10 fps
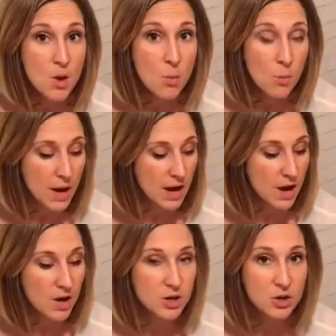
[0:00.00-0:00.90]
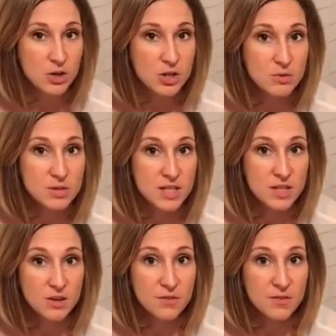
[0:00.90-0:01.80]
where you're using
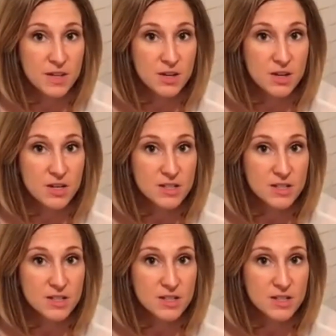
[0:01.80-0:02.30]
your fingers,